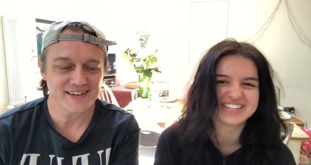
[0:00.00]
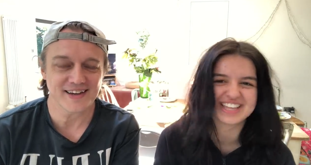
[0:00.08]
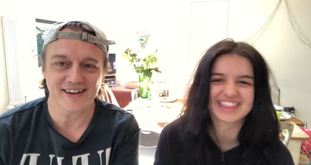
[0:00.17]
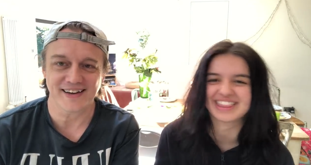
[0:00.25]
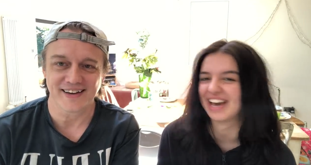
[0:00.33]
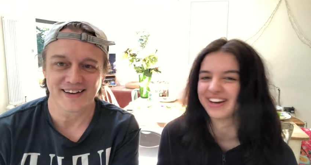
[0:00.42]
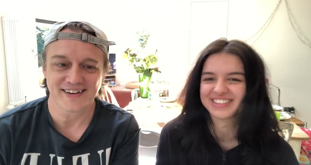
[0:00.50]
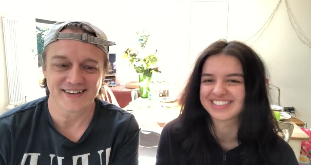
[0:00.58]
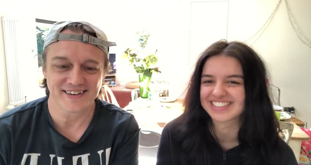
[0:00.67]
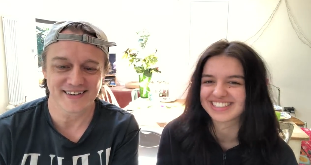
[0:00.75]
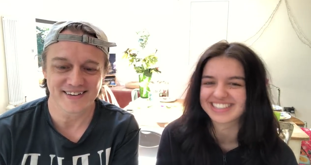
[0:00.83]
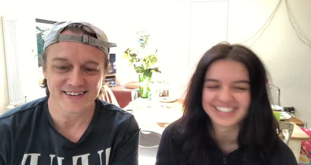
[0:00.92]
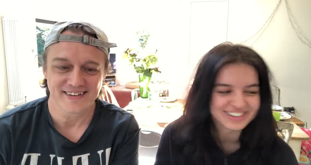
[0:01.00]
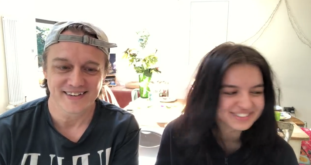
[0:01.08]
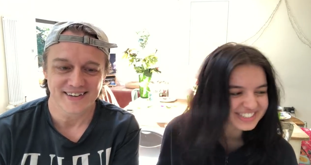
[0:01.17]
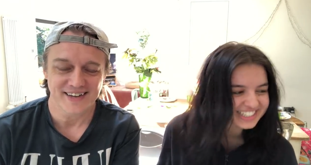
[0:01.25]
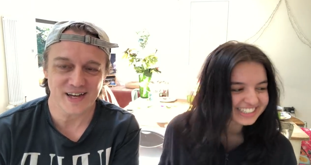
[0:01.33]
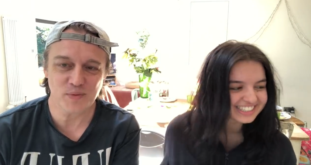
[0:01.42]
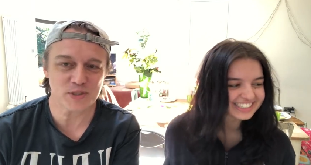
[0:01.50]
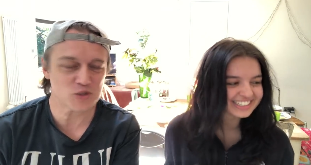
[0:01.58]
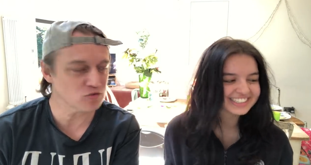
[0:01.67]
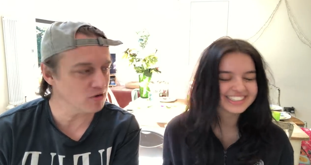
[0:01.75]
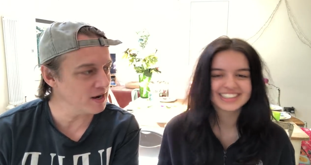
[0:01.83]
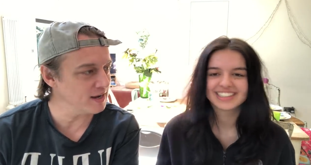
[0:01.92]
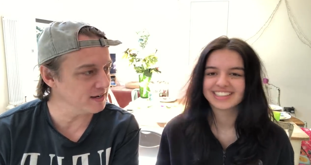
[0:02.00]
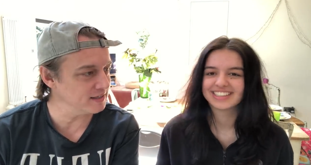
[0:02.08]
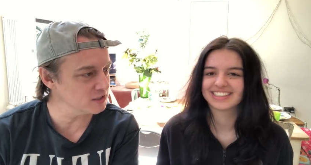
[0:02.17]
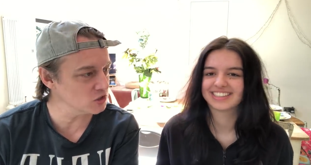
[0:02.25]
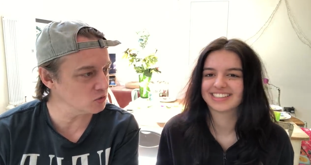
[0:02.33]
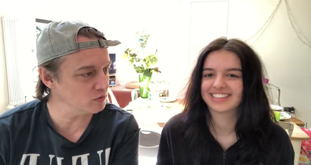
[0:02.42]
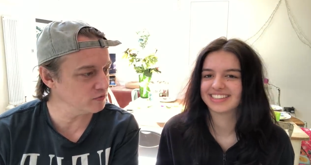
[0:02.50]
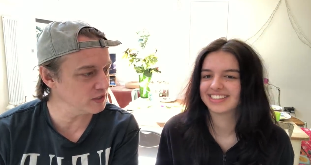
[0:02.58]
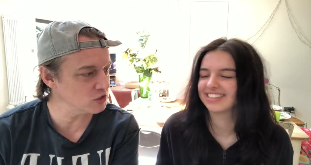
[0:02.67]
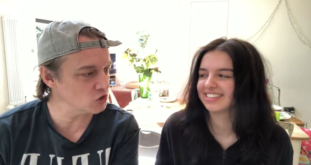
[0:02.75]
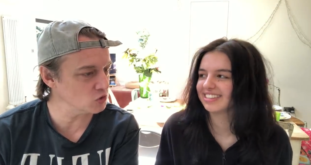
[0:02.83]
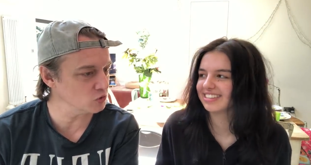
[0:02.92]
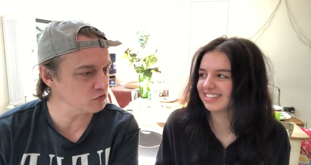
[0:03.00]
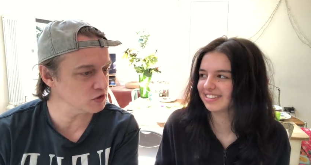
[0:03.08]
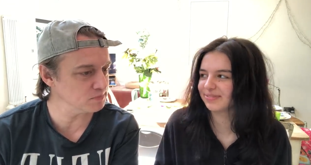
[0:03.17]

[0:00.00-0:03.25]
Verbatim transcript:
Speaker 1: yeah. a thousand times. He was
Speaker 2: great, and his sort of there's a sort of